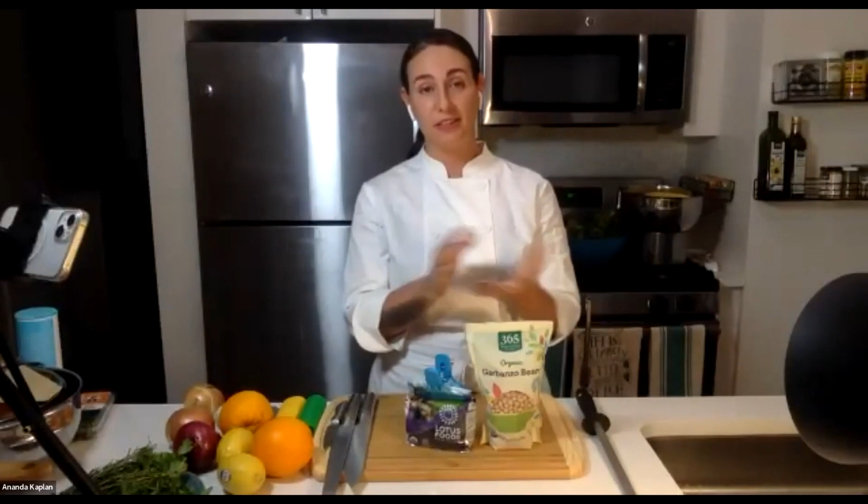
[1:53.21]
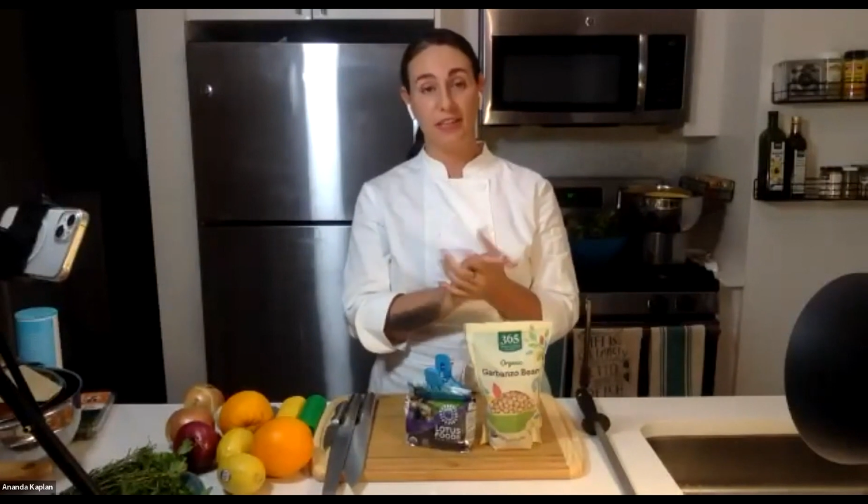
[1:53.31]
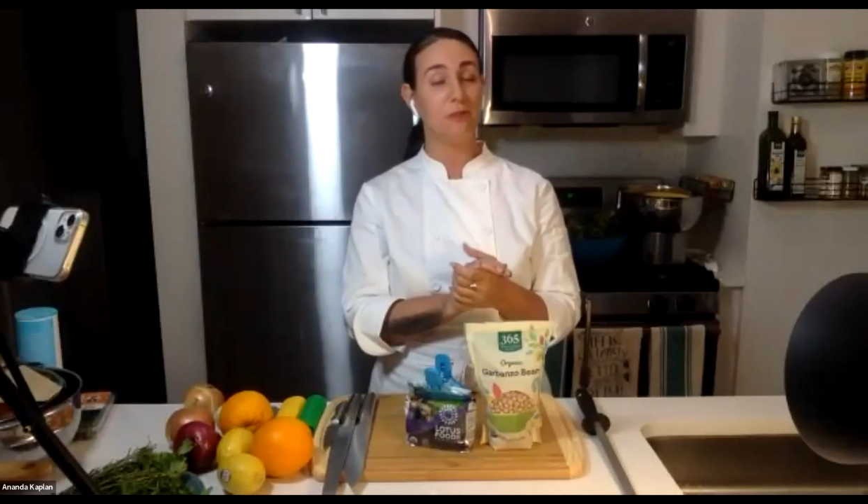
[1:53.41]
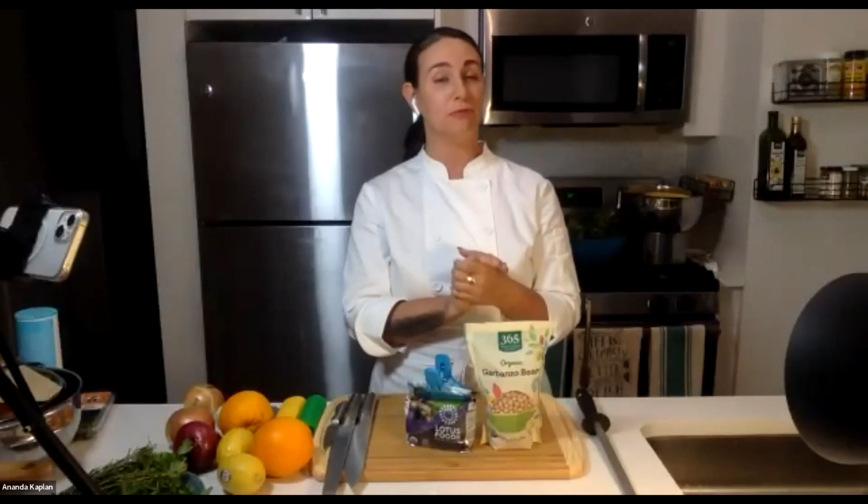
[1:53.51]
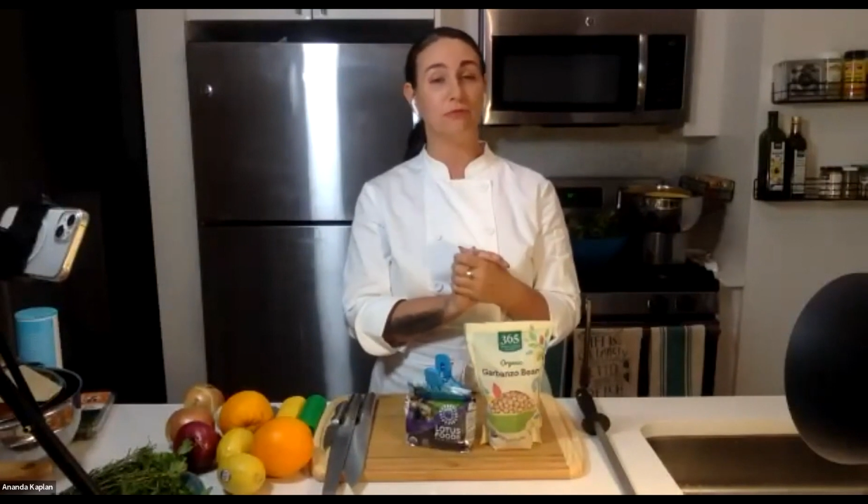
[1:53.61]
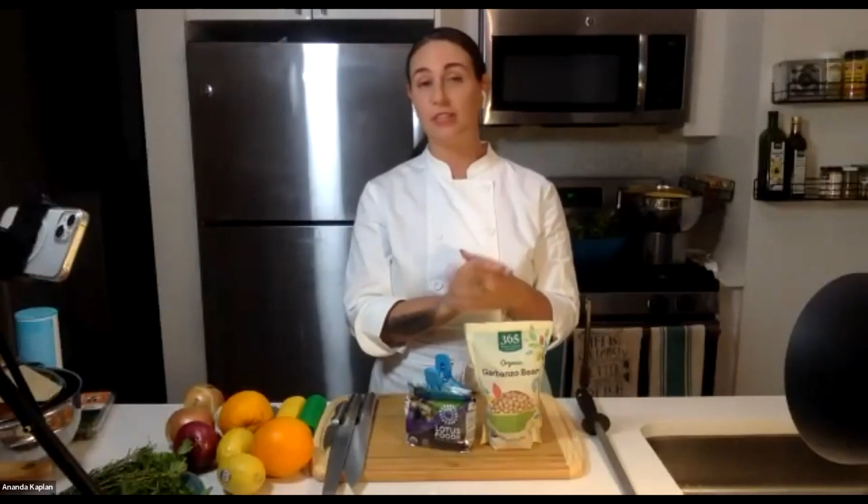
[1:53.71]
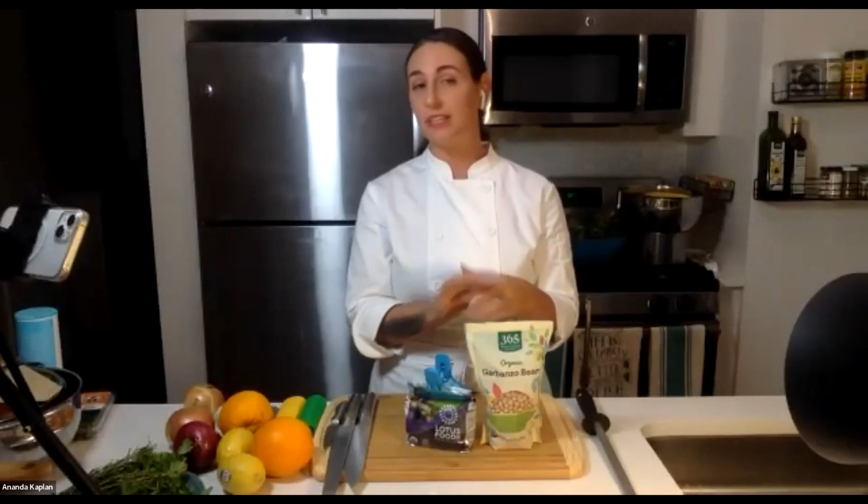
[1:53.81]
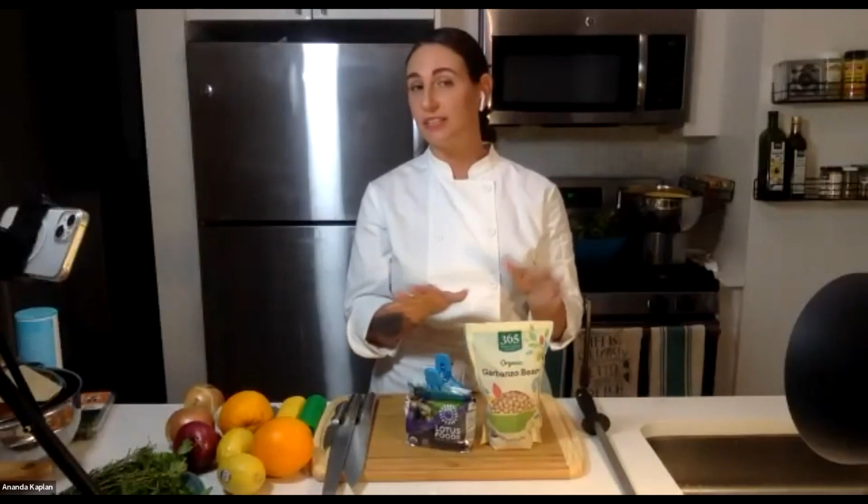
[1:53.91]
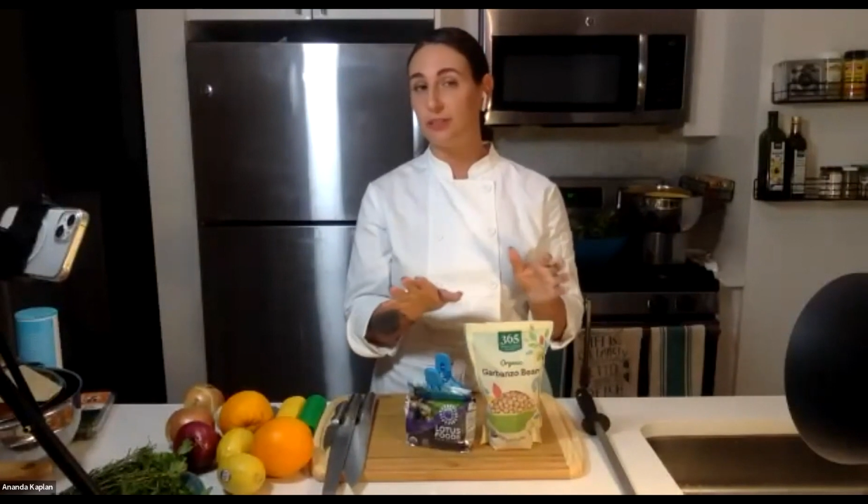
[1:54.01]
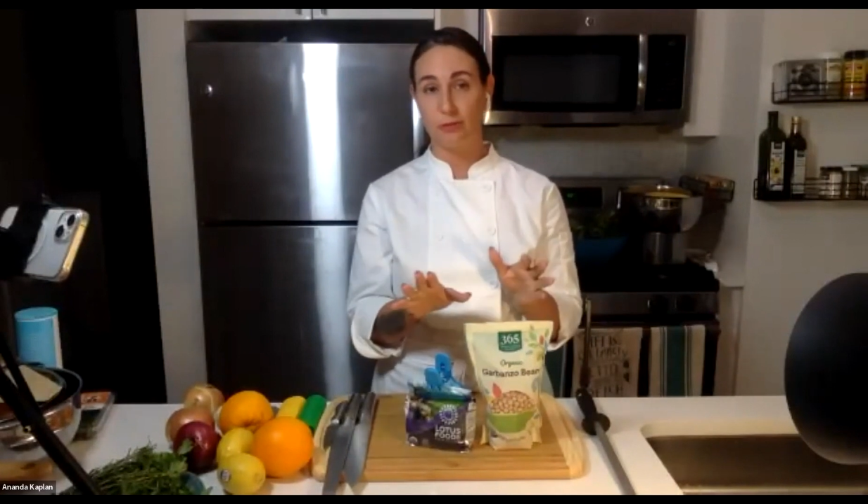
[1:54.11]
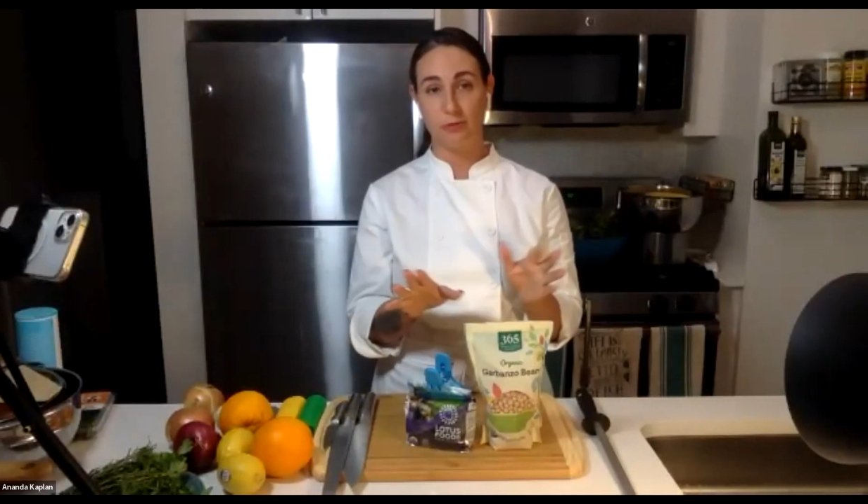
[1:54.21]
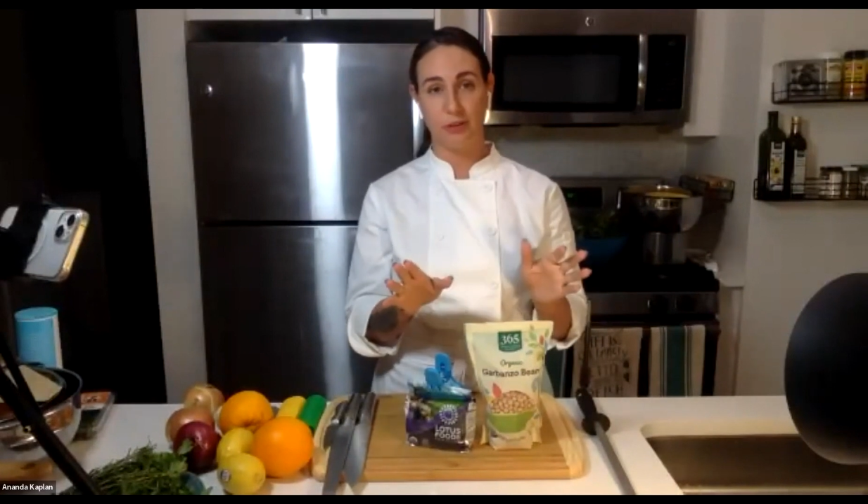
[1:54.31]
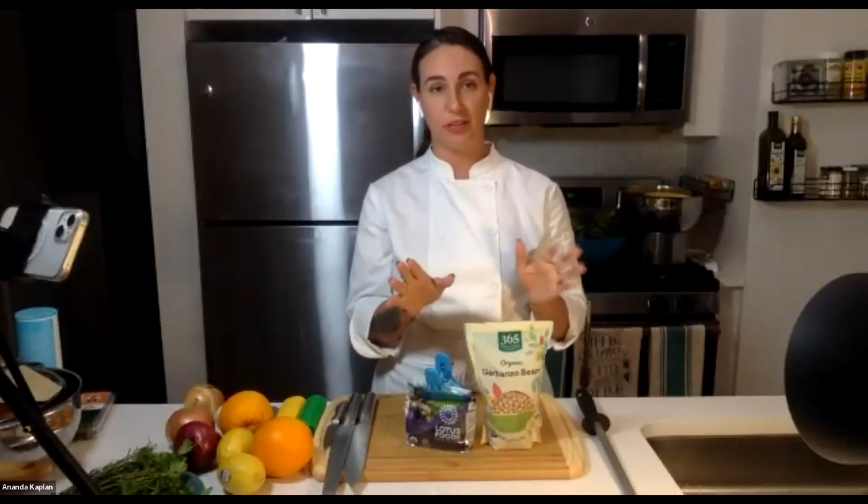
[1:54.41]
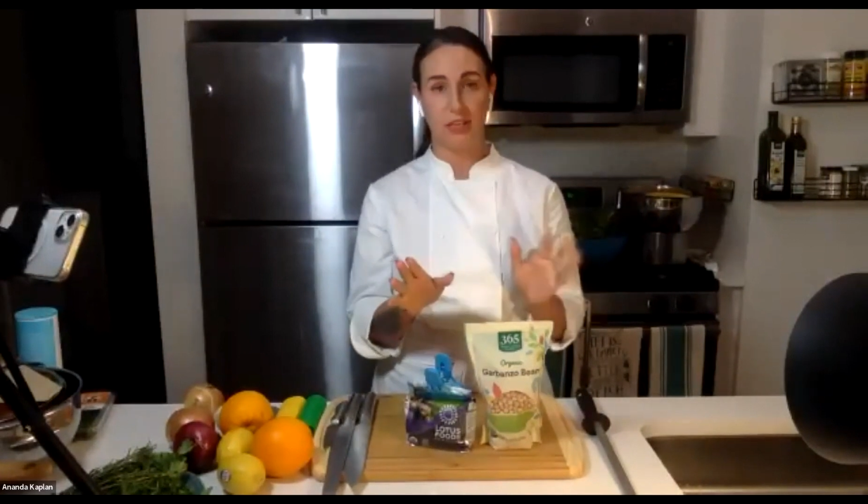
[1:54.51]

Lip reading: that you really don't